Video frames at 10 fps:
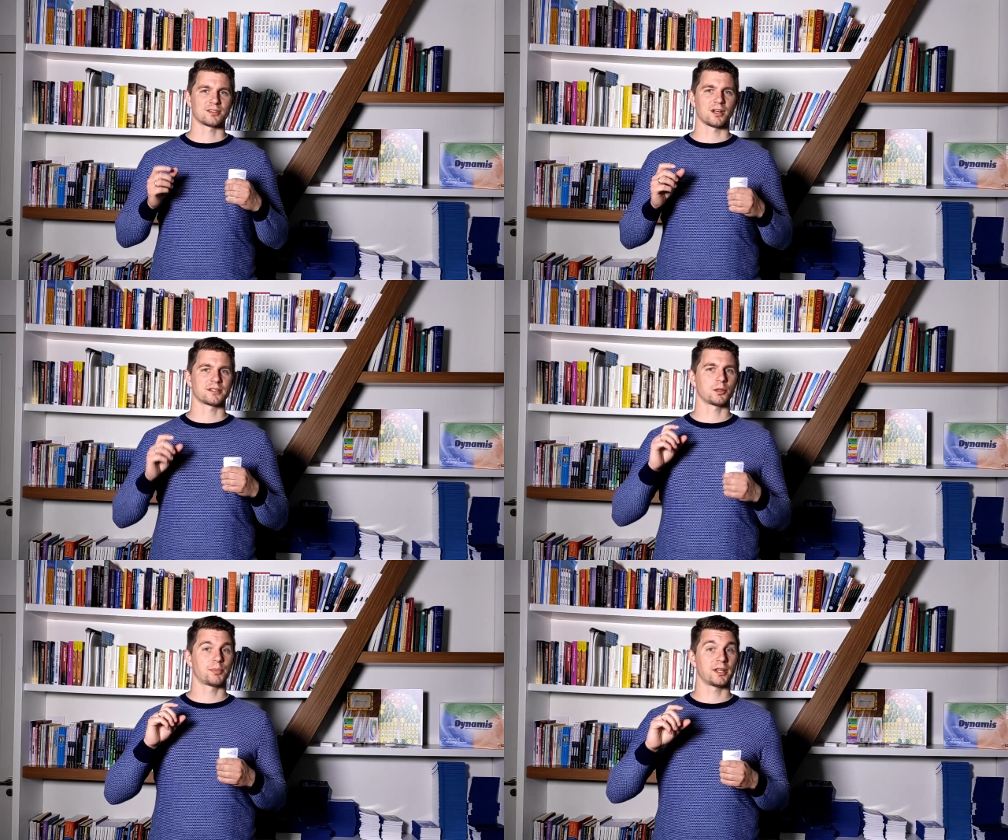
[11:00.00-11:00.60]

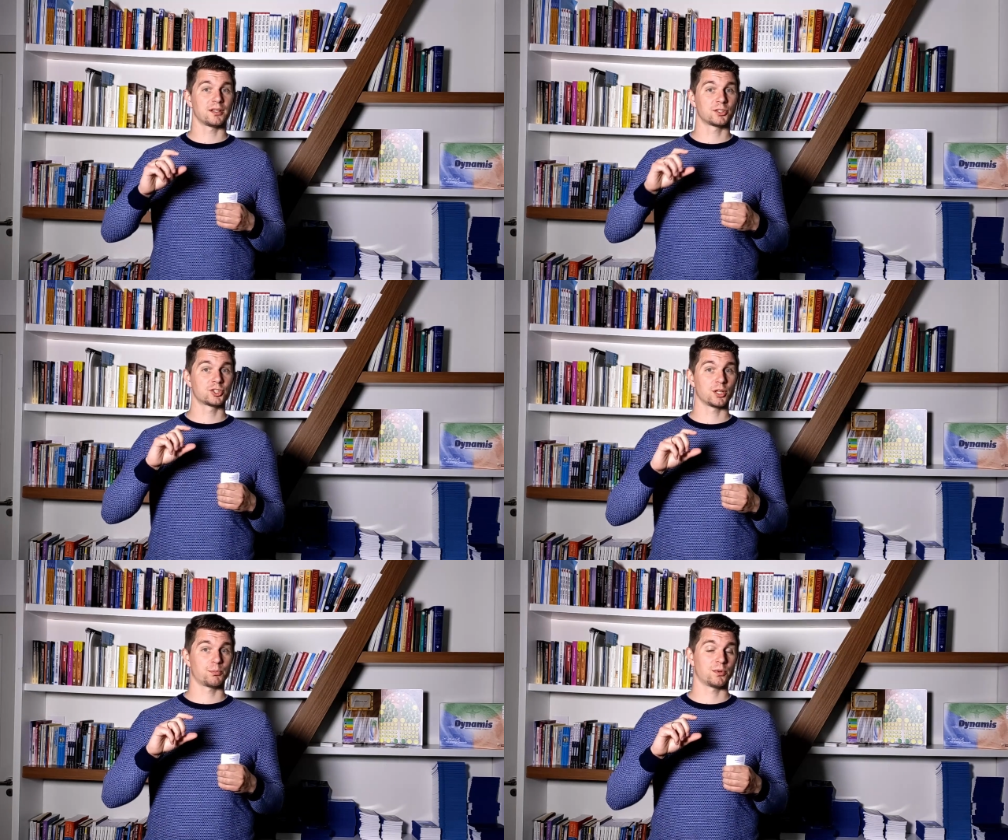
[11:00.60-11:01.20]
starting player
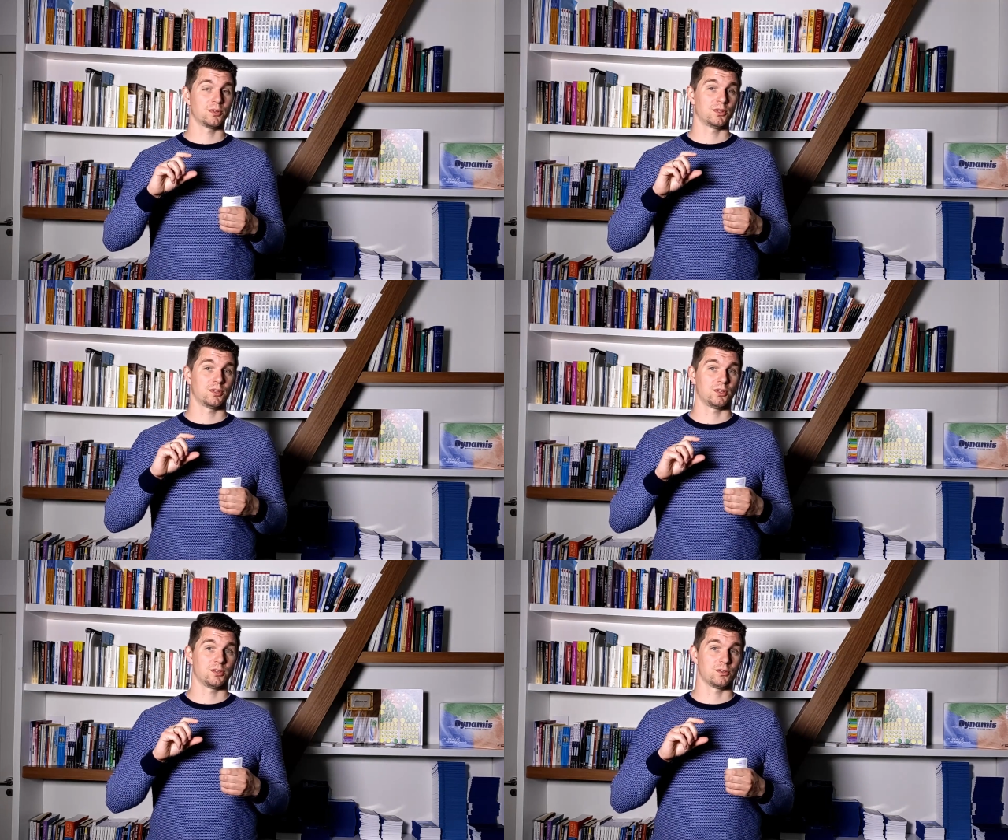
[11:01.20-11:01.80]
chip
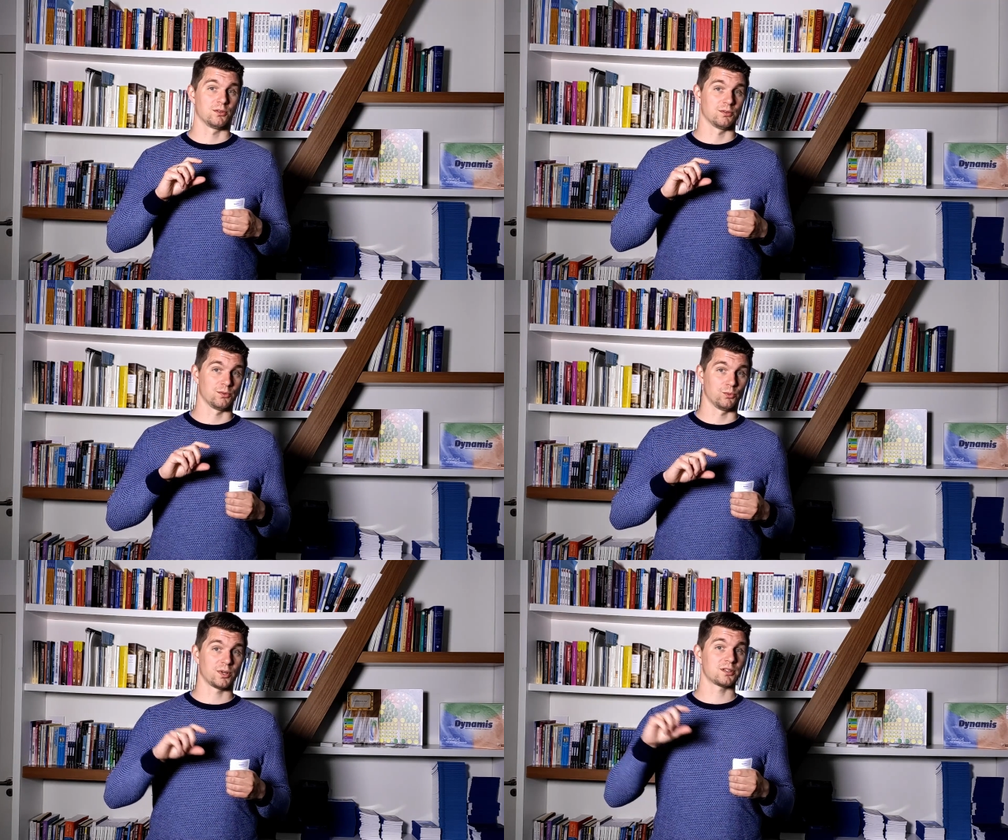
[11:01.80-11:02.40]

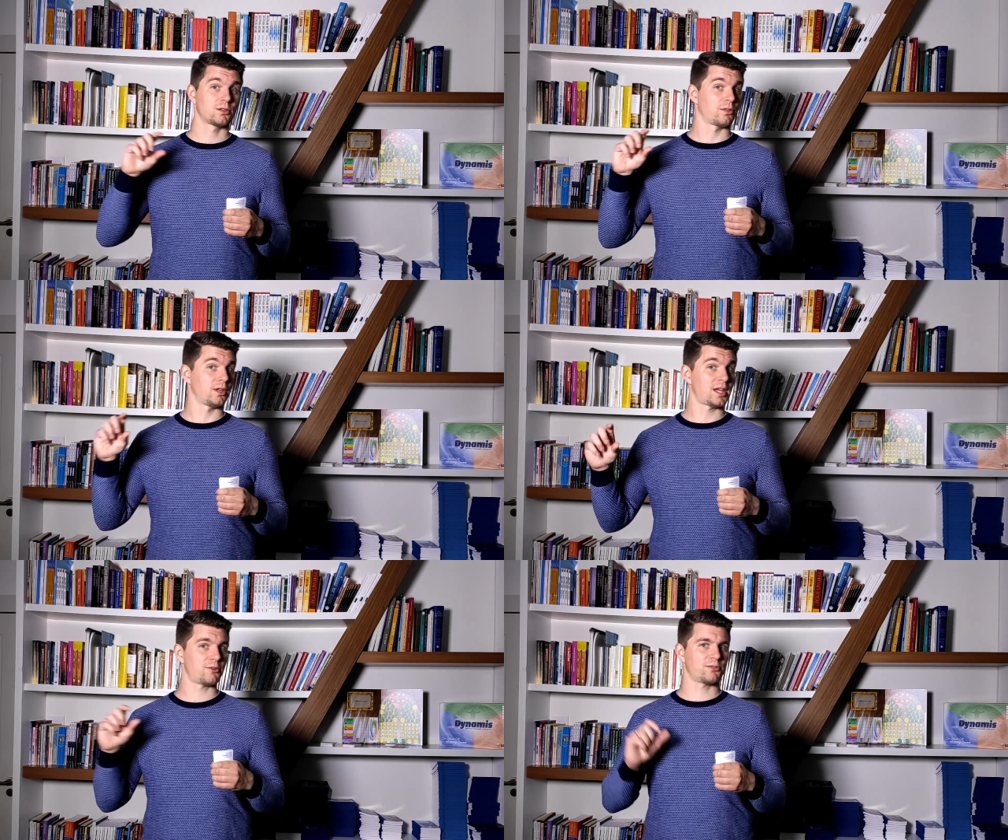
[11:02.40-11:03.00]
one to
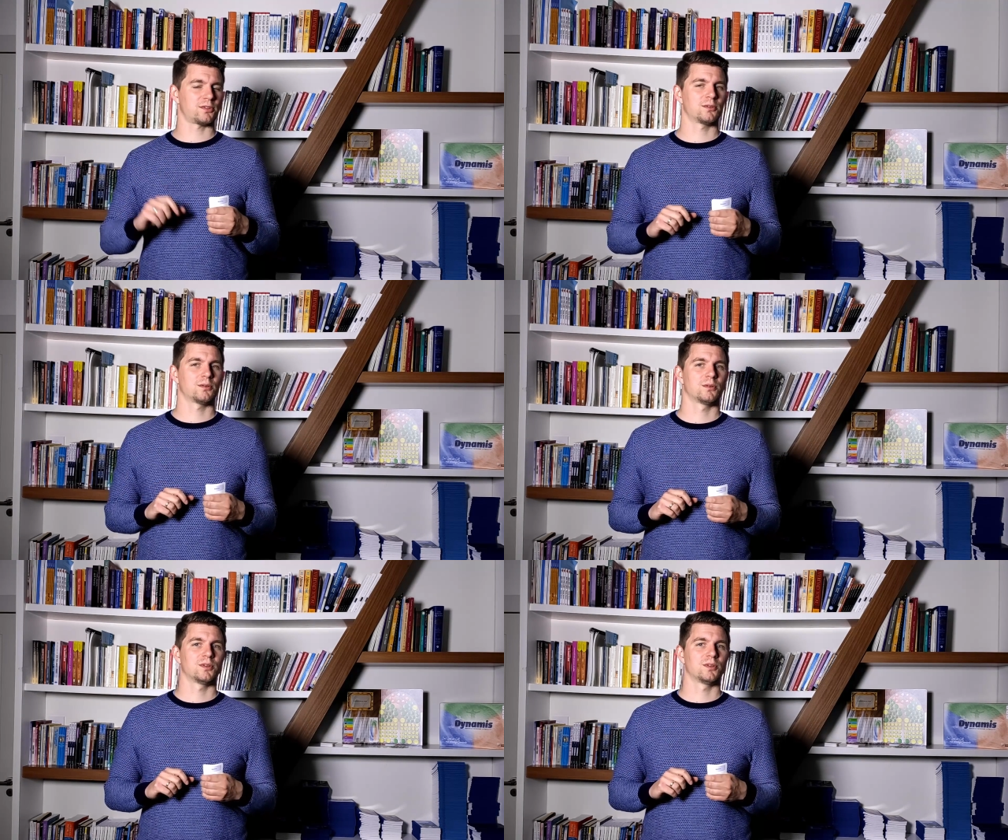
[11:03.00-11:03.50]
the left,